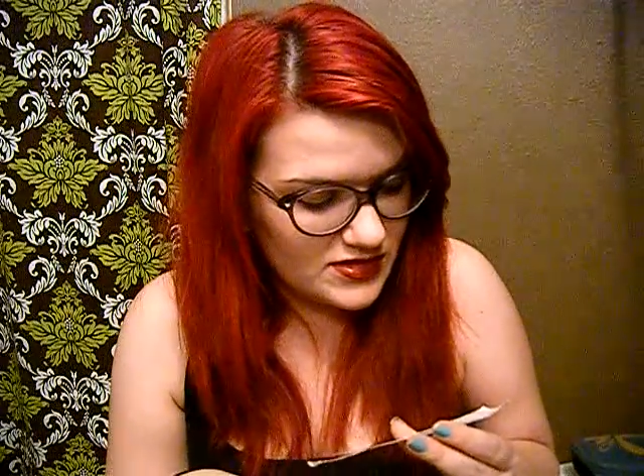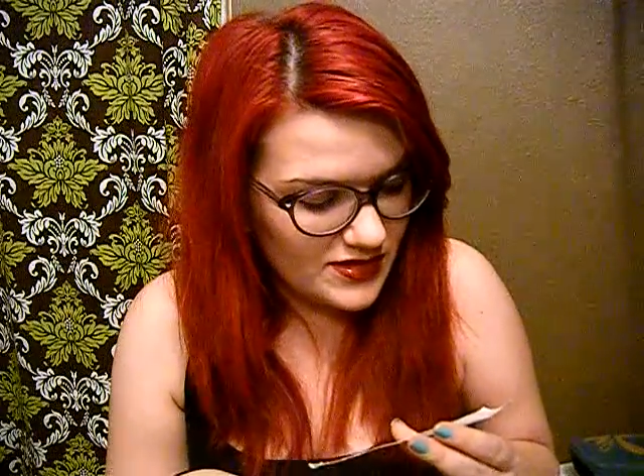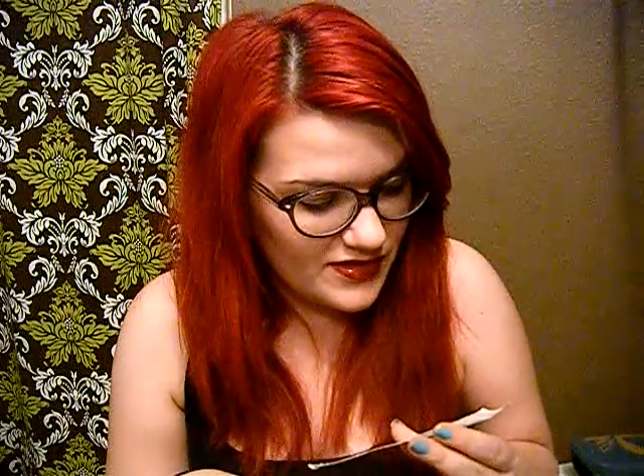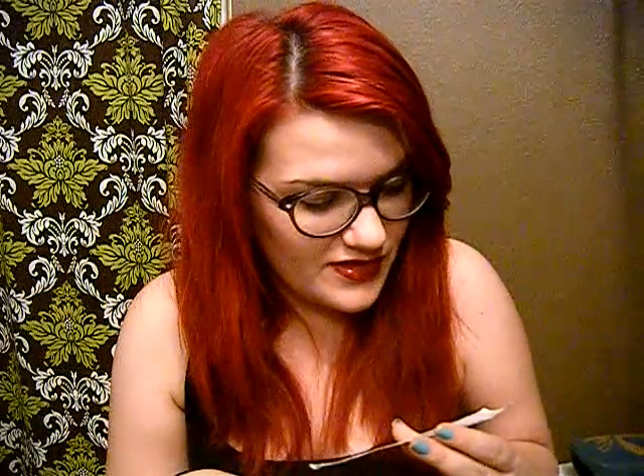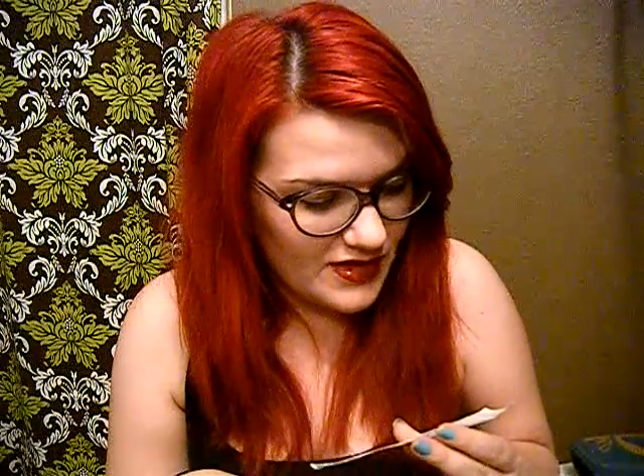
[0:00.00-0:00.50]

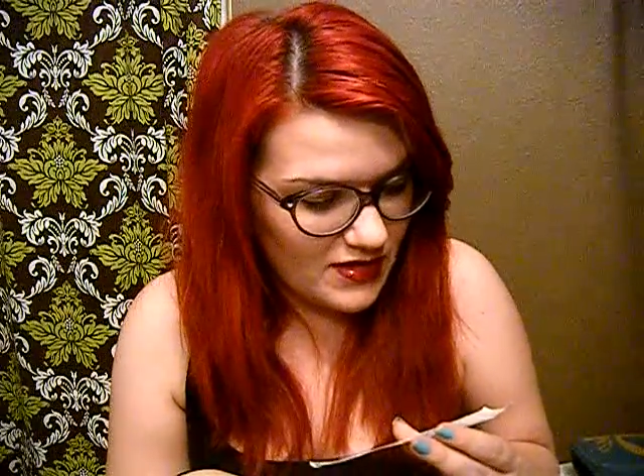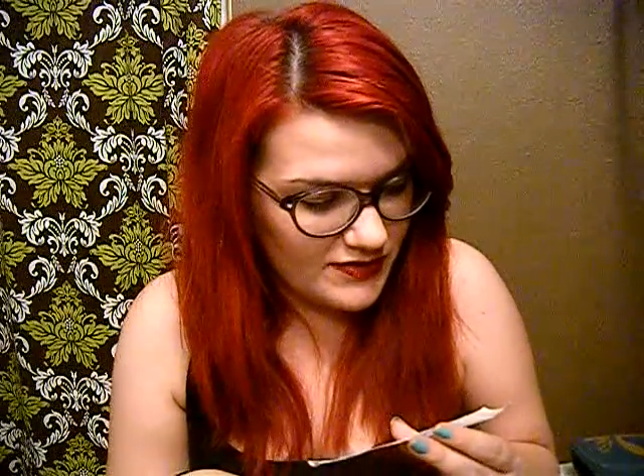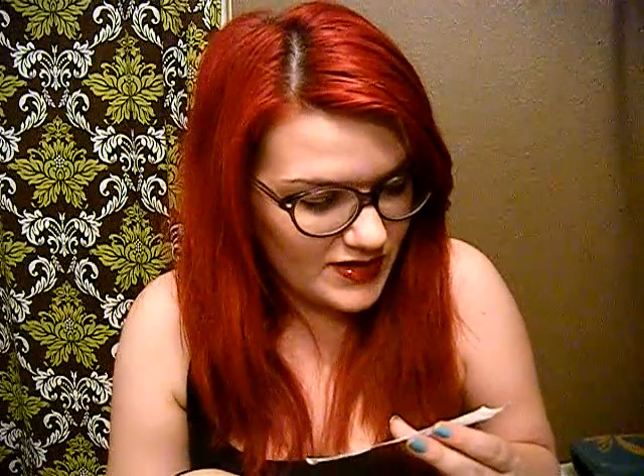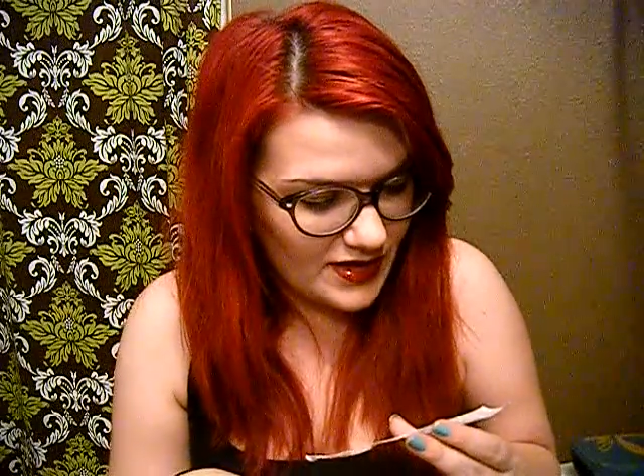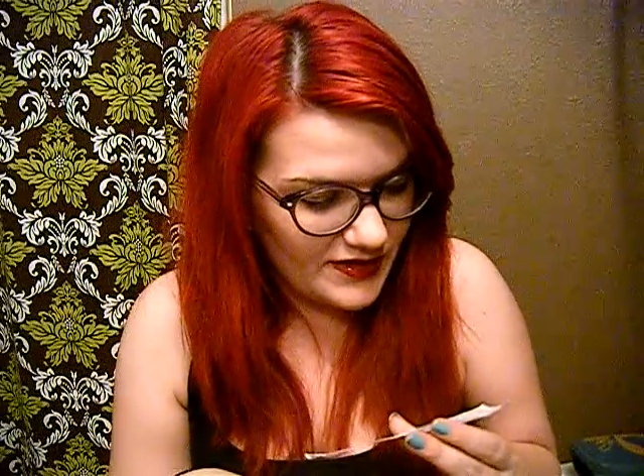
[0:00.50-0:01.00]
this is how
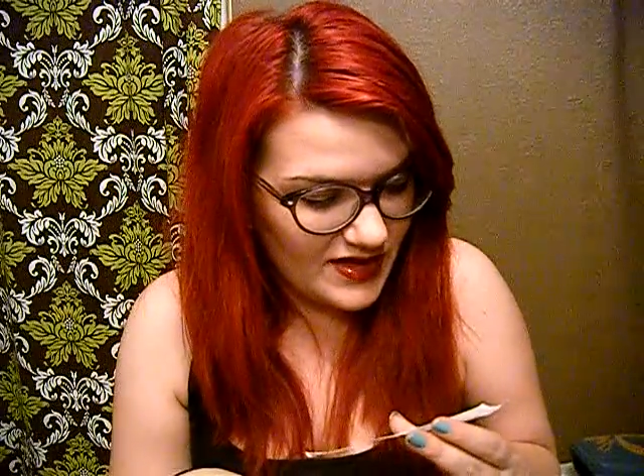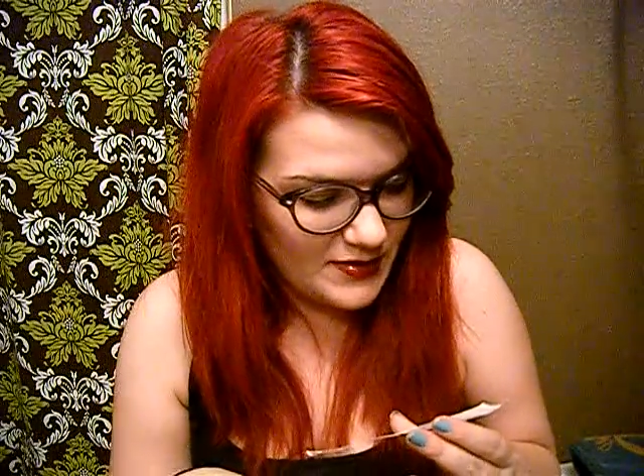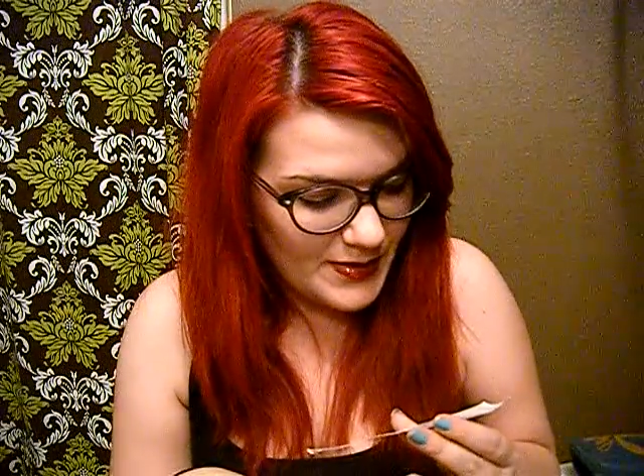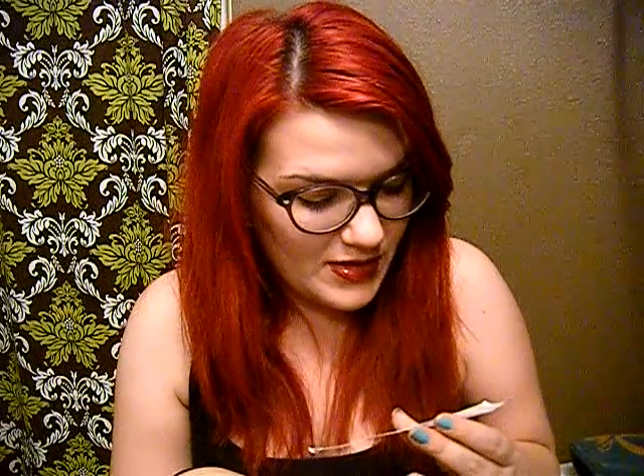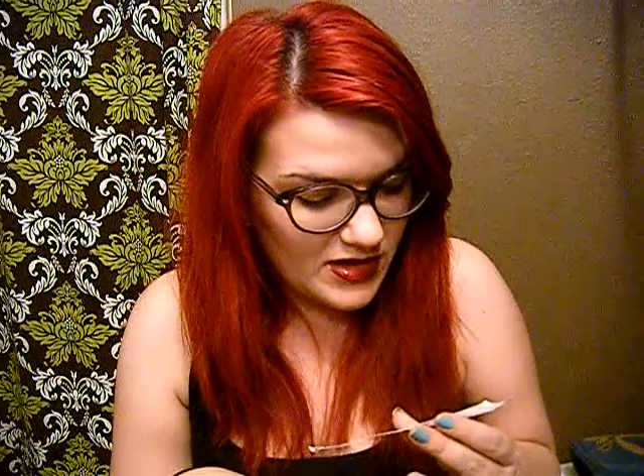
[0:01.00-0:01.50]
often I clean out
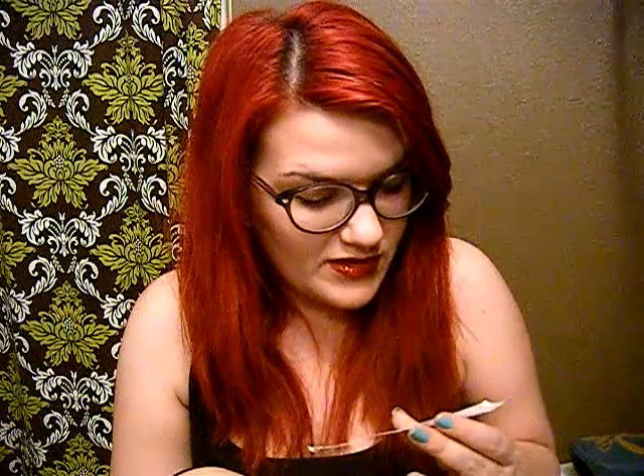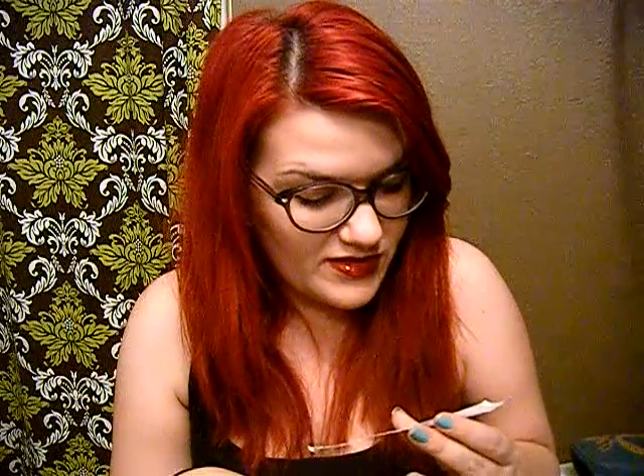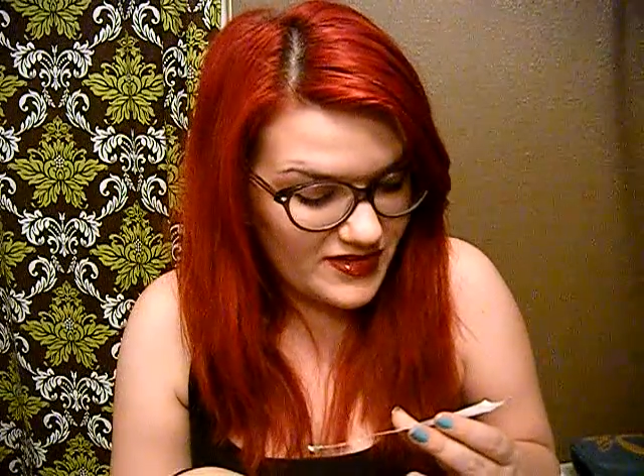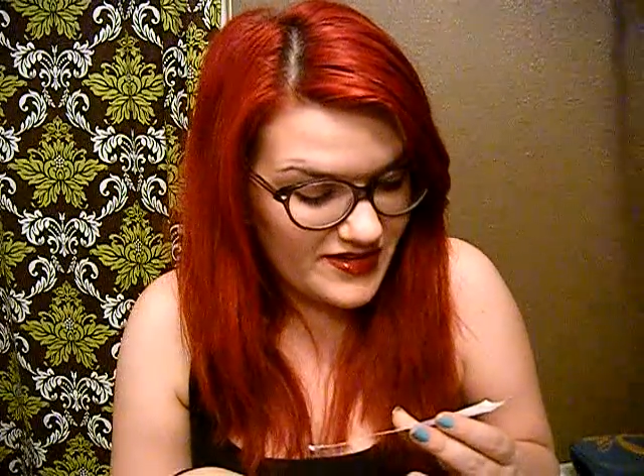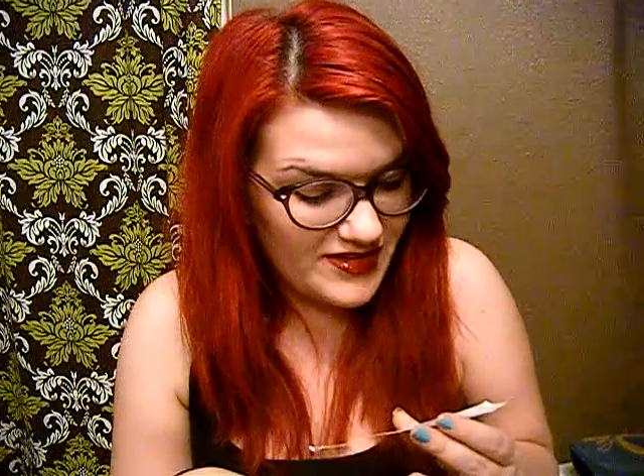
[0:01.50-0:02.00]
my
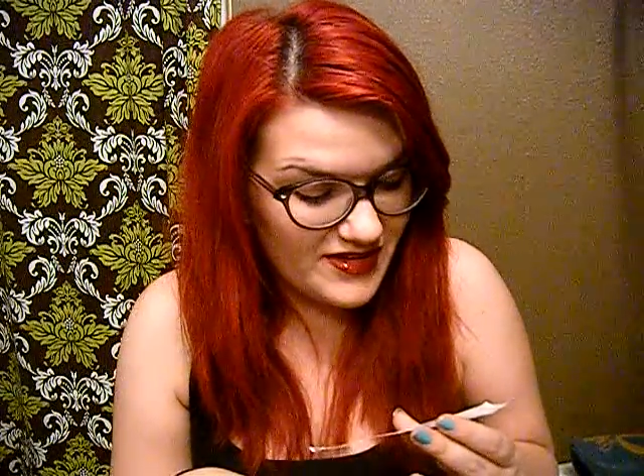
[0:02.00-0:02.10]
purse.